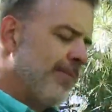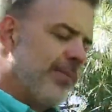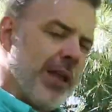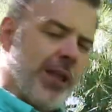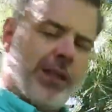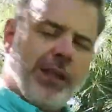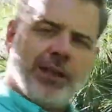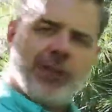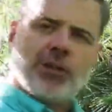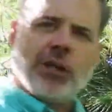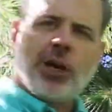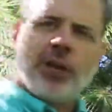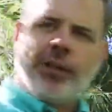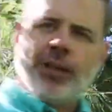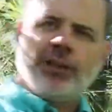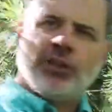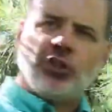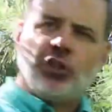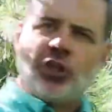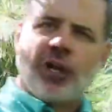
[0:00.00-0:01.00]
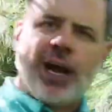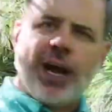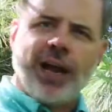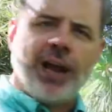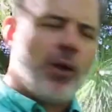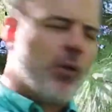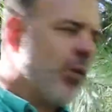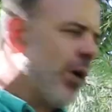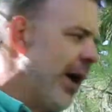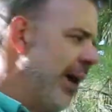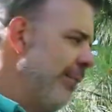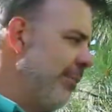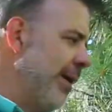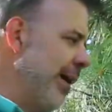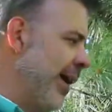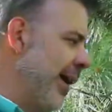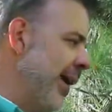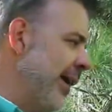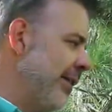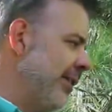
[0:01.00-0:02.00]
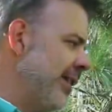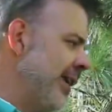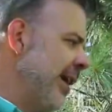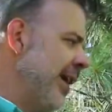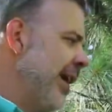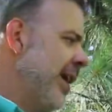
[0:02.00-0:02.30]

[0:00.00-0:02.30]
and they saw these giant white pines